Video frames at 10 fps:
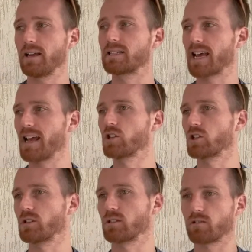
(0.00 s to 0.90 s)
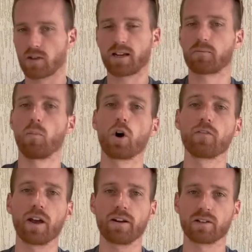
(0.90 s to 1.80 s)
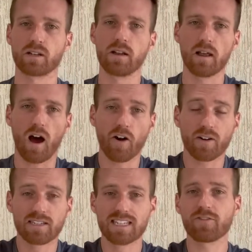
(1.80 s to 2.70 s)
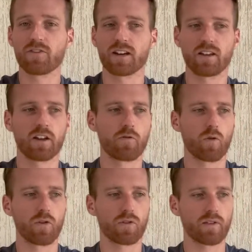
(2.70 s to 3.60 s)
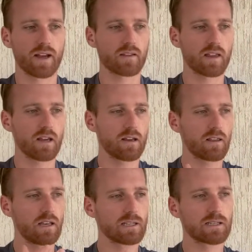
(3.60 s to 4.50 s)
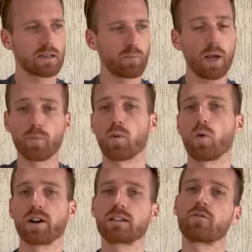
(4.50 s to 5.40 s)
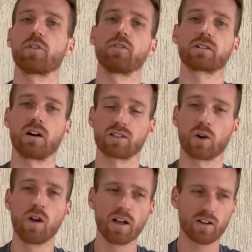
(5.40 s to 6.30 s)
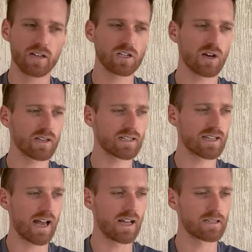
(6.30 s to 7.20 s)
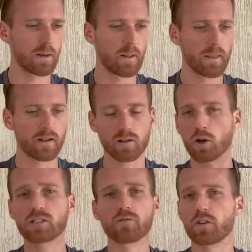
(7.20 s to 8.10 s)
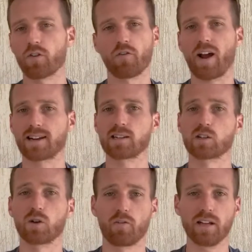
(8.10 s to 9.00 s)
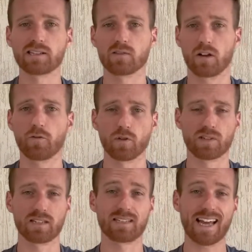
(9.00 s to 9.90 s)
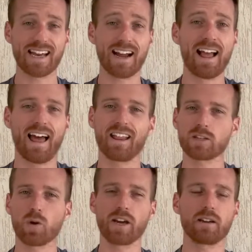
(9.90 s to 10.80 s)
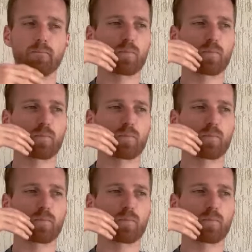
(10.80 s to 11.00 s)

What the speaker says: intentions, like motivators, are different, and therefore like these people wanted different results. So you need to understand lots of different factors could have influenced the data, and that's why